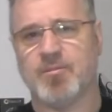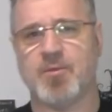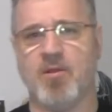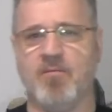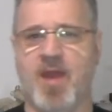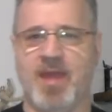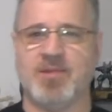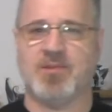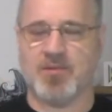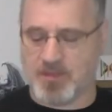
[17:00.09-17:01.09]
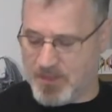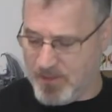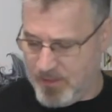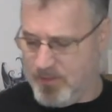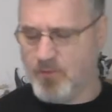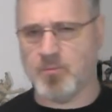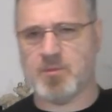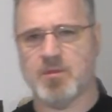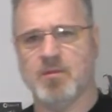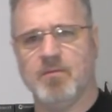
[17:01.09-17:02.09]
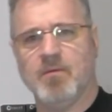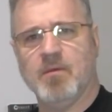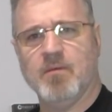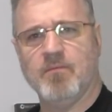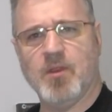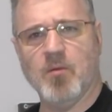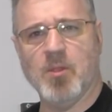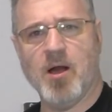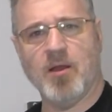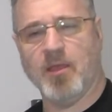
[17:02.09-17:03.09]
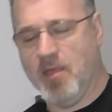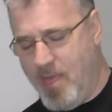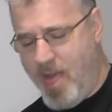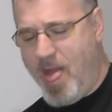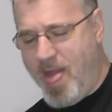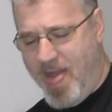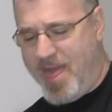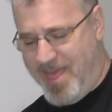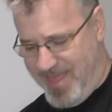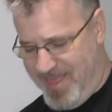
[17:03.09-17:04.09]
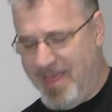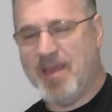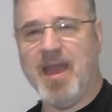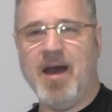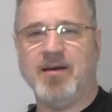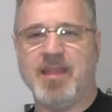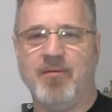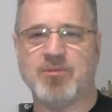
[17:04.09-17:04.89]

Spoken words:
Throne of Angels. Oops. Video blog. Alan, that